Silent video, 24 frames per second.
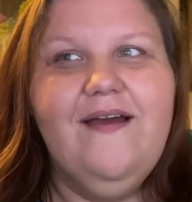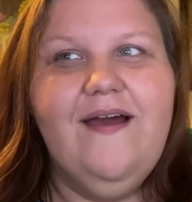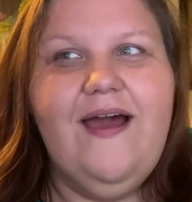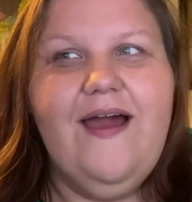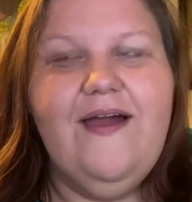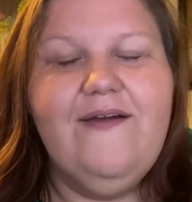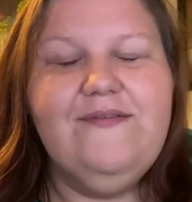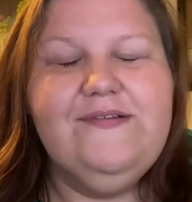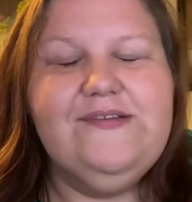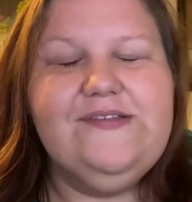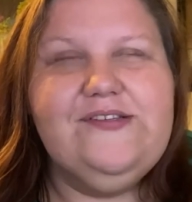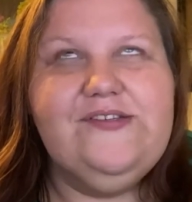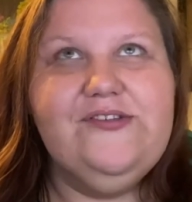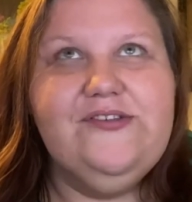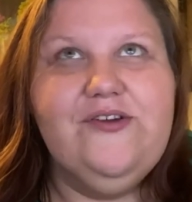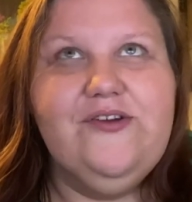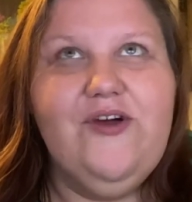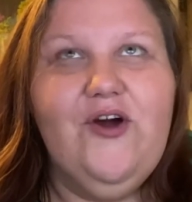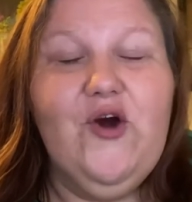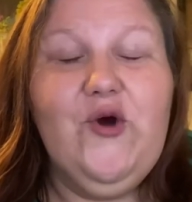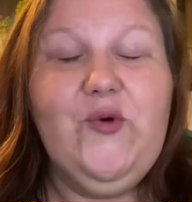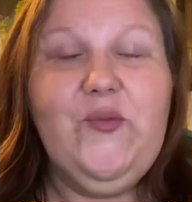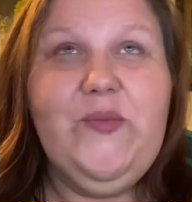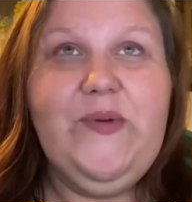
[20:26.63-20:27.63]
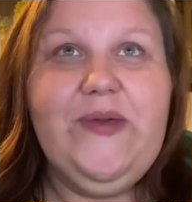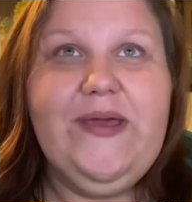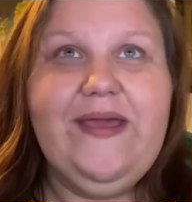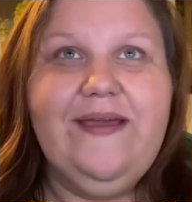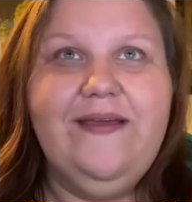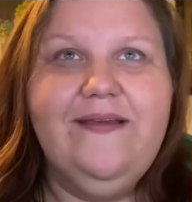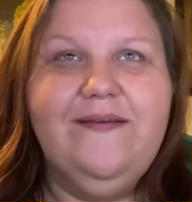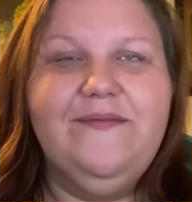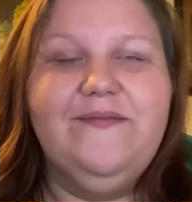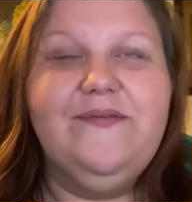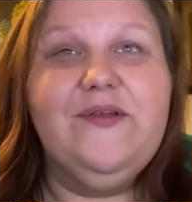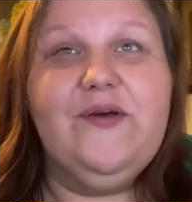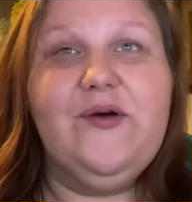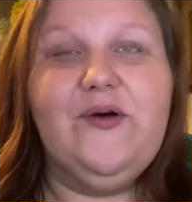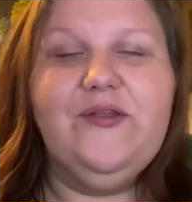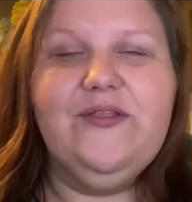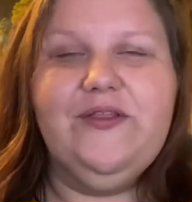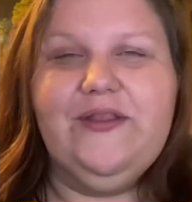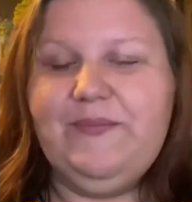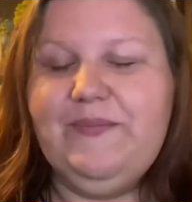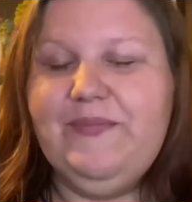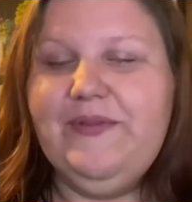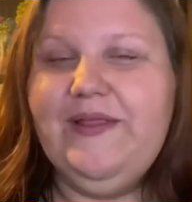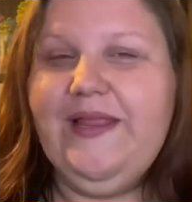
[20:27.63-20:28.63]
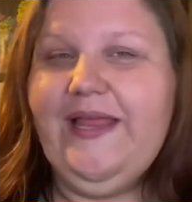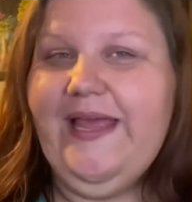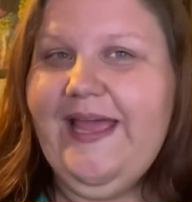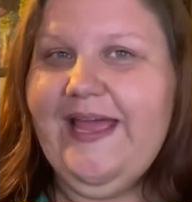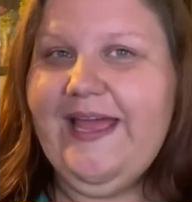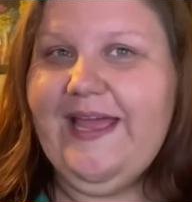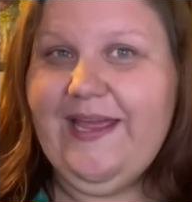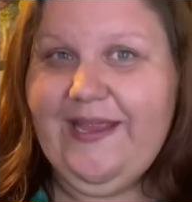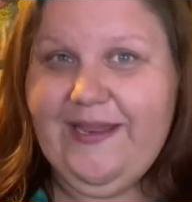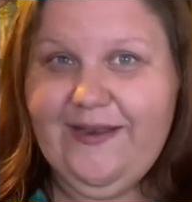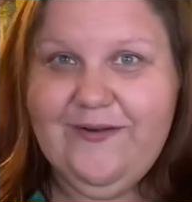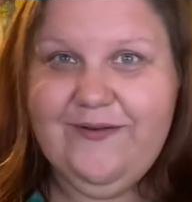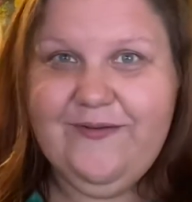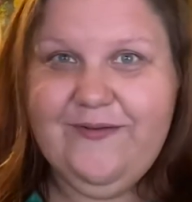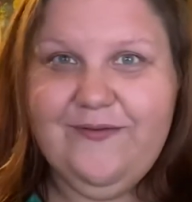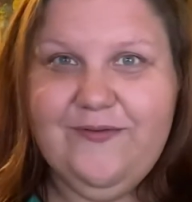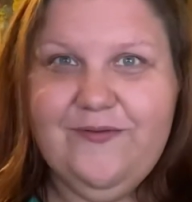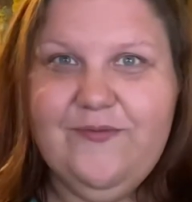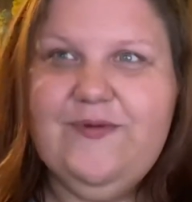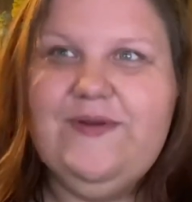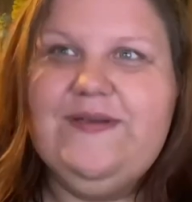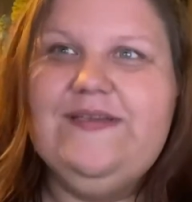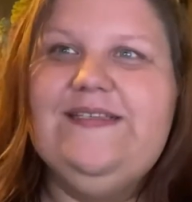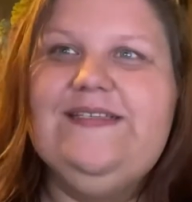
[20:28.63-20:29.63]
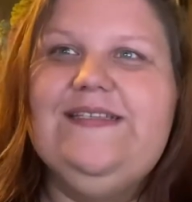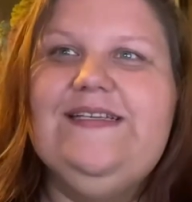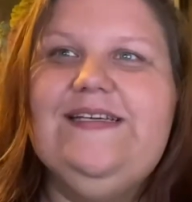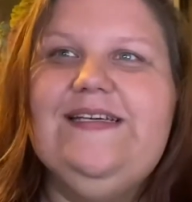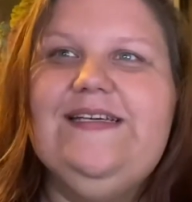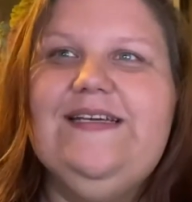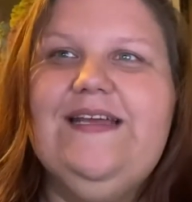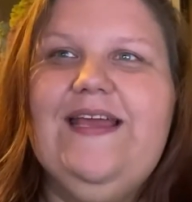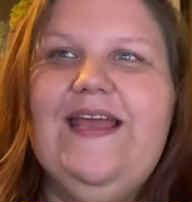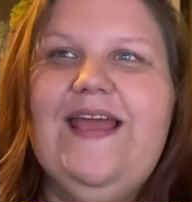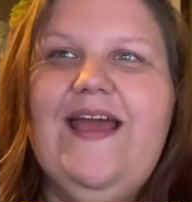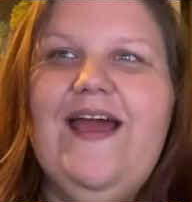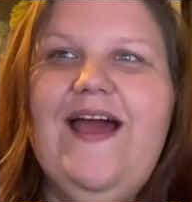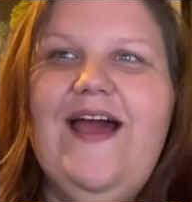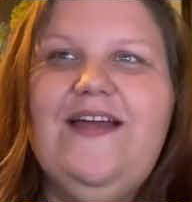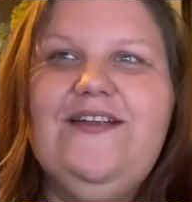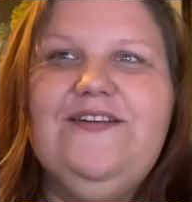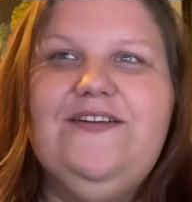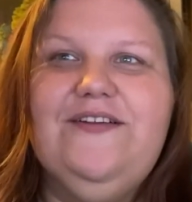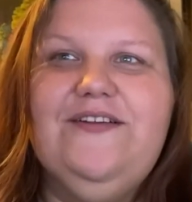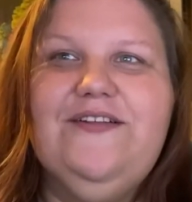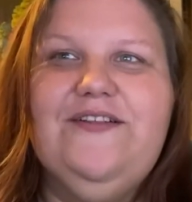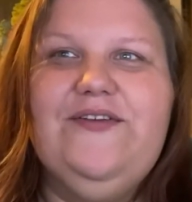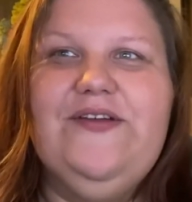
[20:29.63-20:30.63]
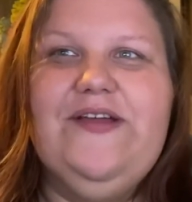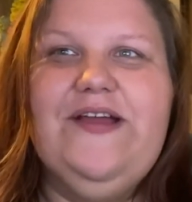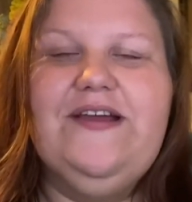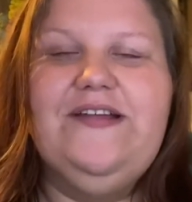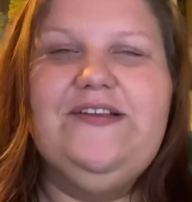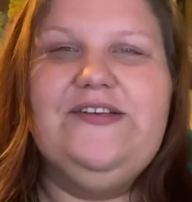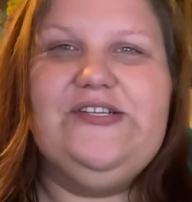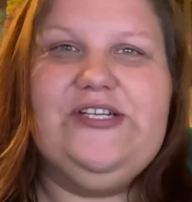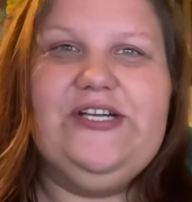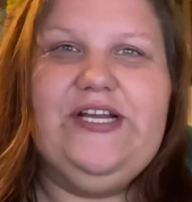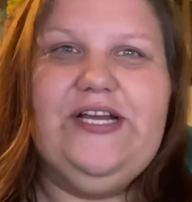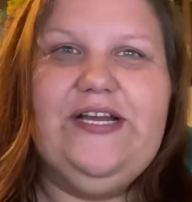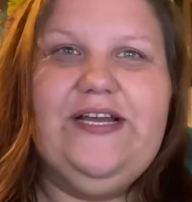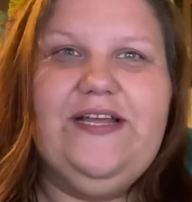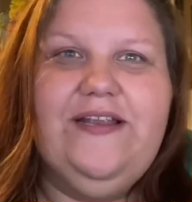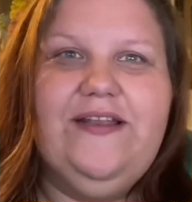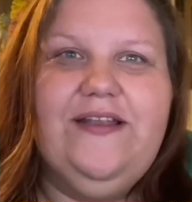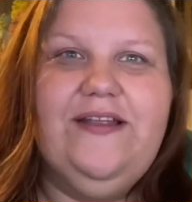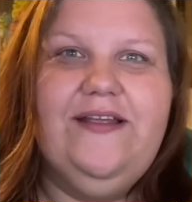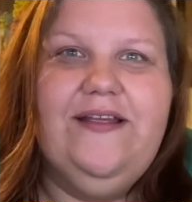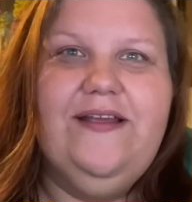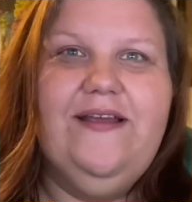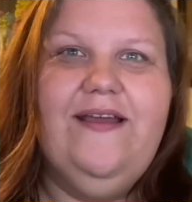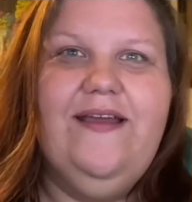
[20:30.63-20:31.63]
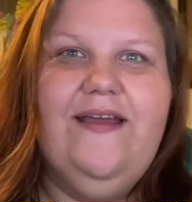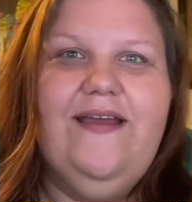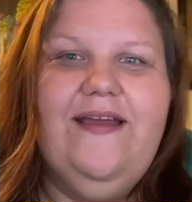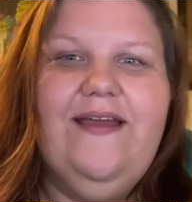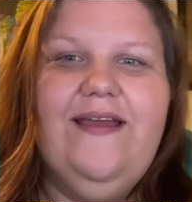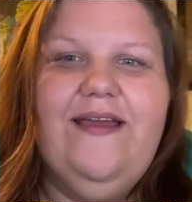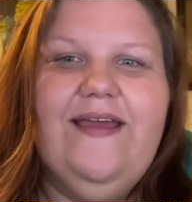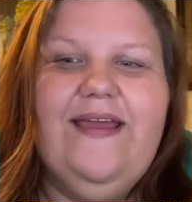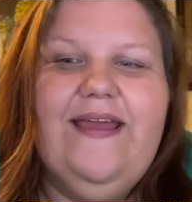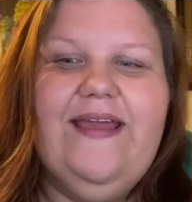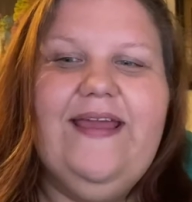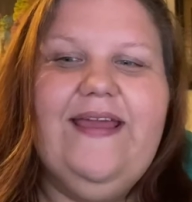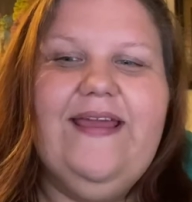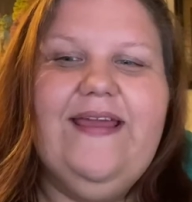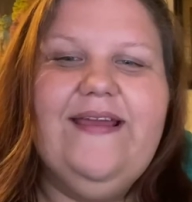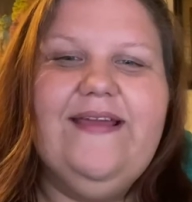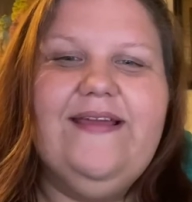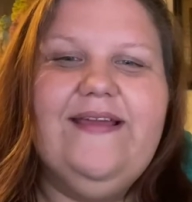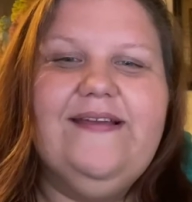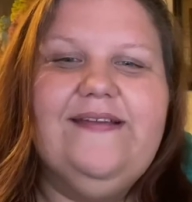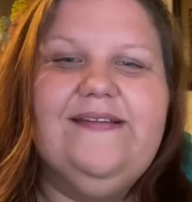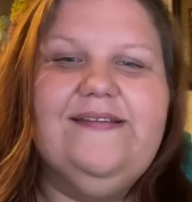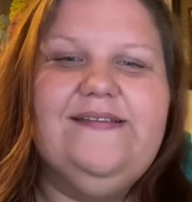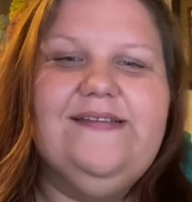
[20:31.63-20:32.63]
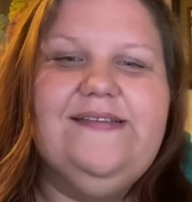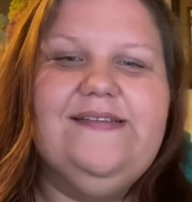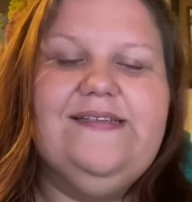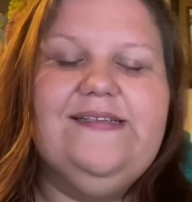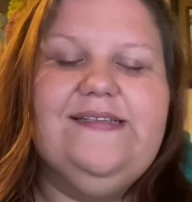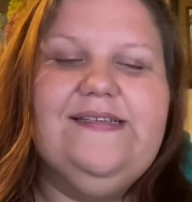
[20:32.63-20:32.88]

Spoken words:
I was hoping, the plan was to get under 300 and